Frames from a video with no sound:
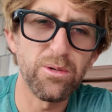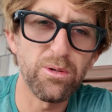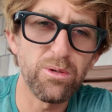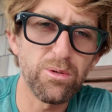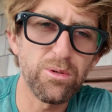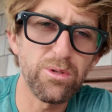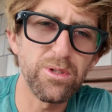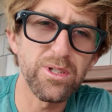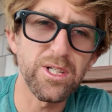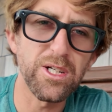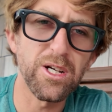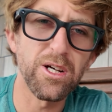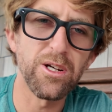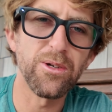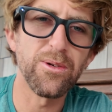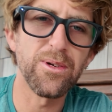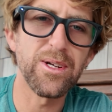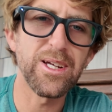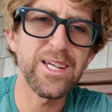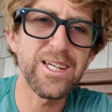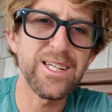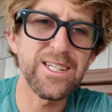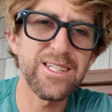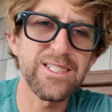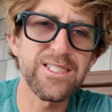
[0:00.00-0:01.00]
audio
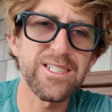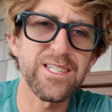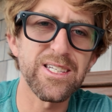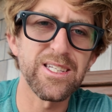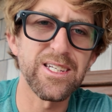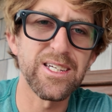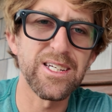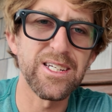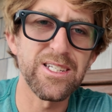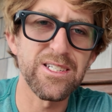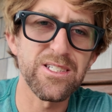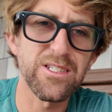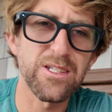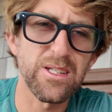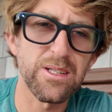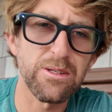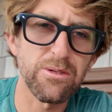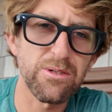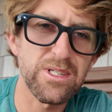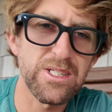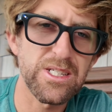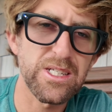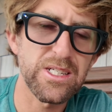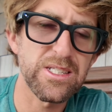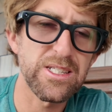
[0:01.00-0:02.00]
into the
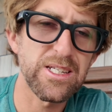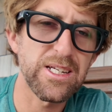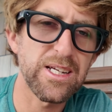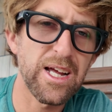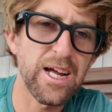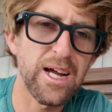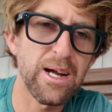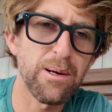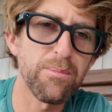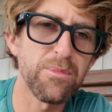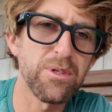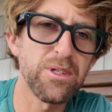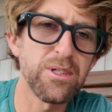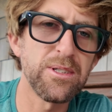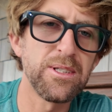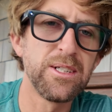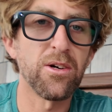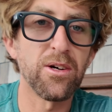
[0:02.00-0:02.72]
Insta360 camera,